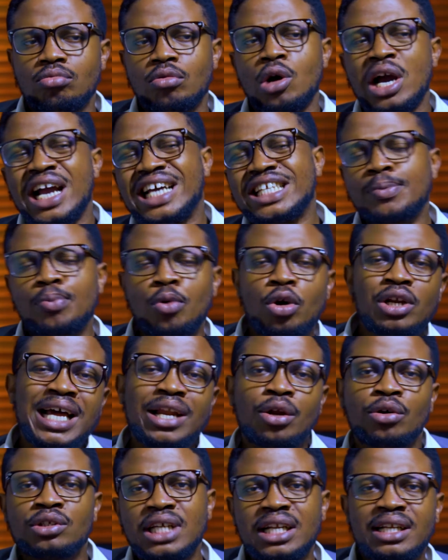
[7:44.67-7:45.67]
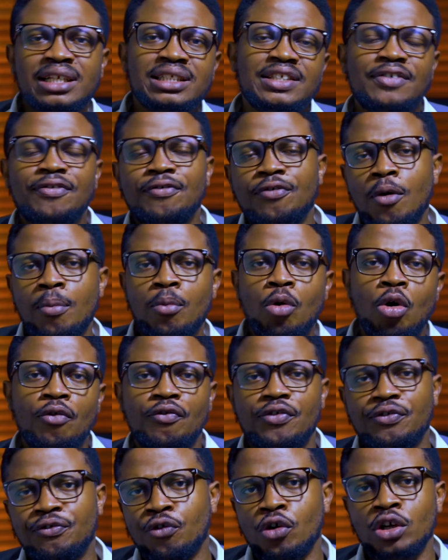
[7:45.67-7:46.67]
explore that alternative form
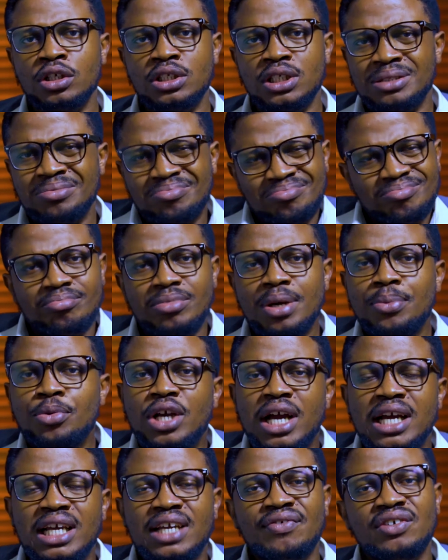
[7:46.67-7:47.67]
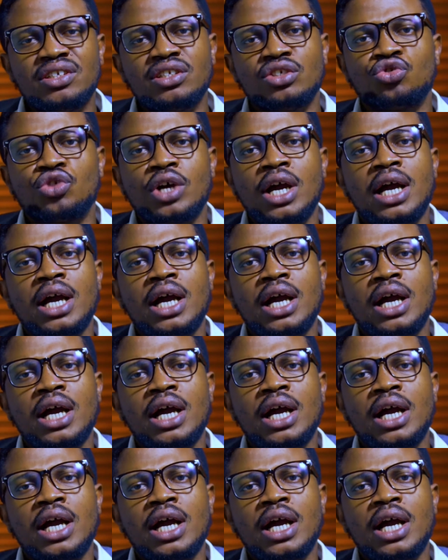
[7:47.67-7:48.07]
of funding, maybe you can give it a try.